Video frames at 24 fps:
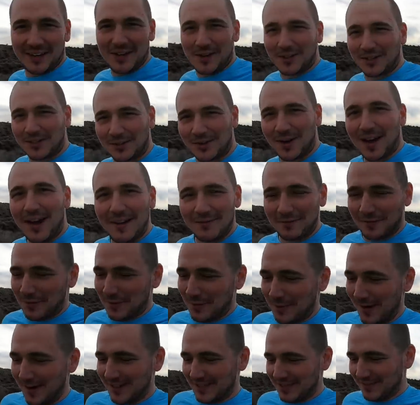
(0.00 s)
cook trout for
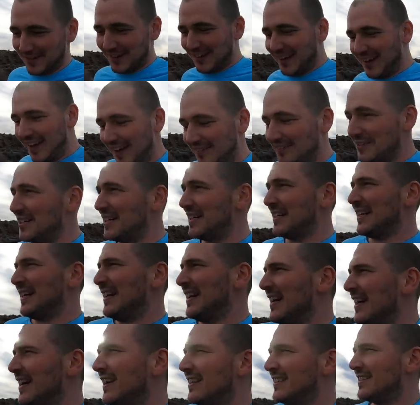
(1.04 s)
the rest of our lives
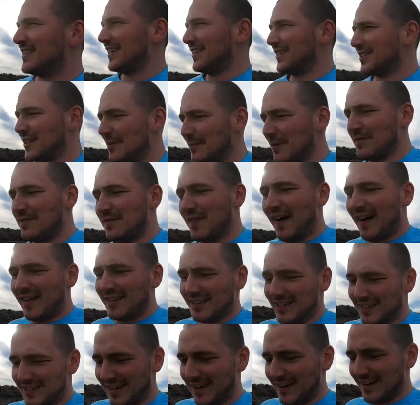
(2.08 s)
until someone
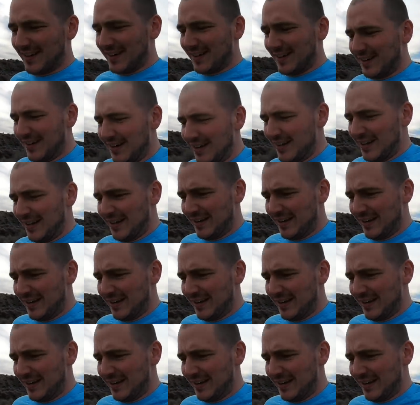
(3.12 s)
finds us out here.